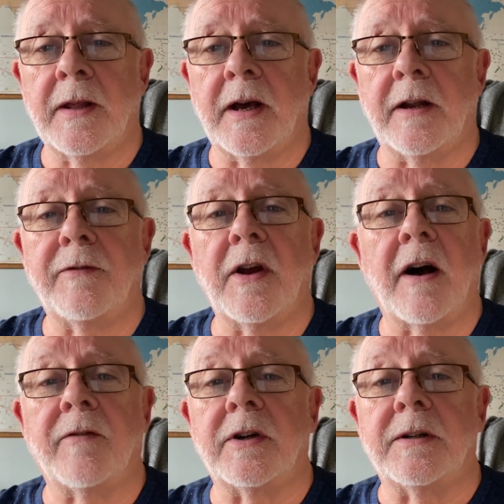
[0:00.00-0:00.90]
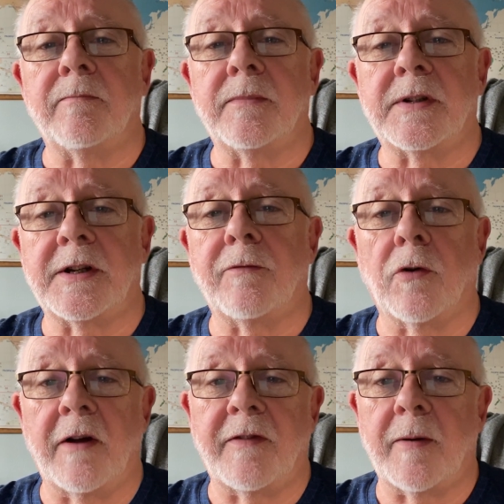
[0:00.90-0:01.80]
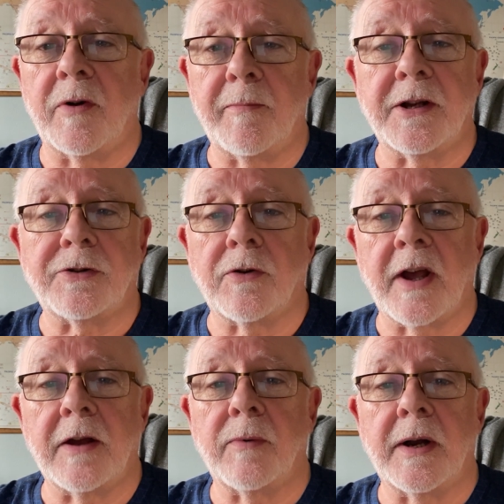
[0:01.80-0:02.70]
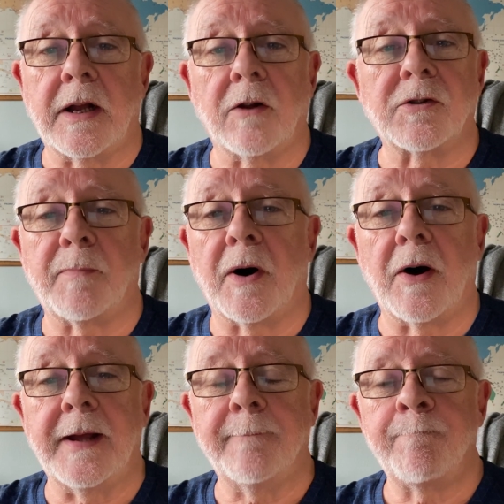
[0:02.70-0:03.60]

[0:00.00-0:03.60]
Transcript: And if you have a C4FM repeater or gateway close by,